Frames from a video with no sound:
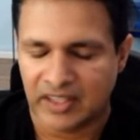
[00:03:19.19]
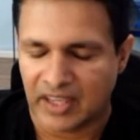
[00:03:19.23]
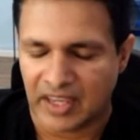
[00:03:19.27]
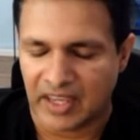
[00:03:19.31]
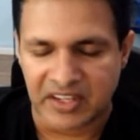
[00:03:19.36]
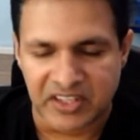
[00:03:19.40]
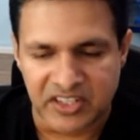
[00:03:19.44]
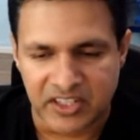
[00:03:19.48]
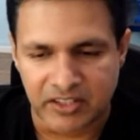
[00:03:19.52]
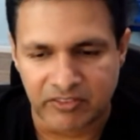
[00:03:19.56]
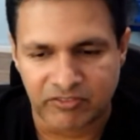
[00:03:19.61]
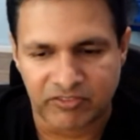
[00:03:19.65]

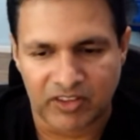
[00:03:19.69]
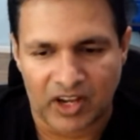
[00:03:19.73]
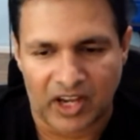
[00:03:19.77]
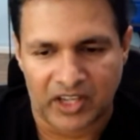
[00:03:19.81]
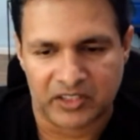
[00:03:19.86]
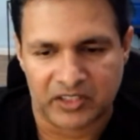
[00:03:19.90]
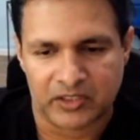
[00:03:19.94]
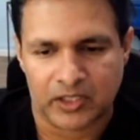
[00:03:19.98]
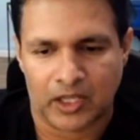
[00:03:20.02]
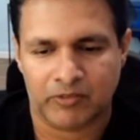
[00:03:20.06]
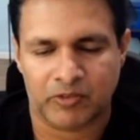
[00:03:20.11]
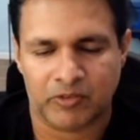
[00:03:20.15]
and DeFi and
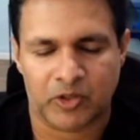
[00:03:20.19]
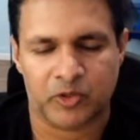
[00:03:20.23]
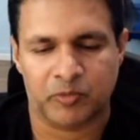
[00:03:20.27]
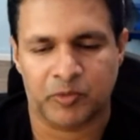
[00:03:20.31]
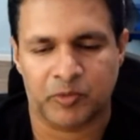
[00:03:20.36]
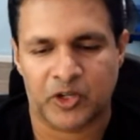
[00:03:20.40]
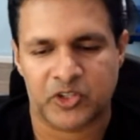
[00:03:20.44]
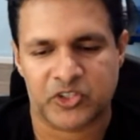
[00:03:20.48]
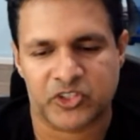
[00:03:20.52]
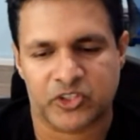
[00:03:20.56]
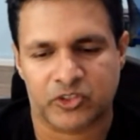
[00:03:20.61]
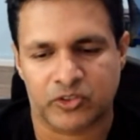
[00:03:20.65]
a lot of other
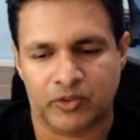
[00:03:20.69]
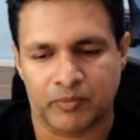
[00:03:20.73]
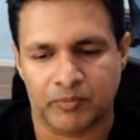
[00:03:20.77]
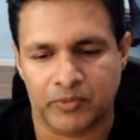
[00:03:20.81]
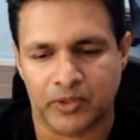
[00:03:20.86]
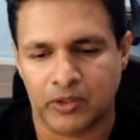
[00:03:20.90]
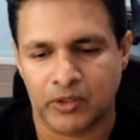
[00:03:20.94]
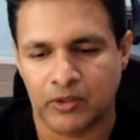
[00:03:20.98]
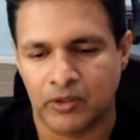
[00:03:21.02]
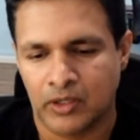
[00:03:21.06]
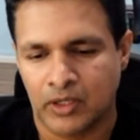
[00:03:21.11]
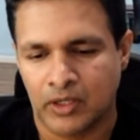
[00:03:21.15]
parts of
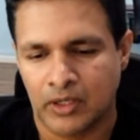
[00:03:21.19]
crypto.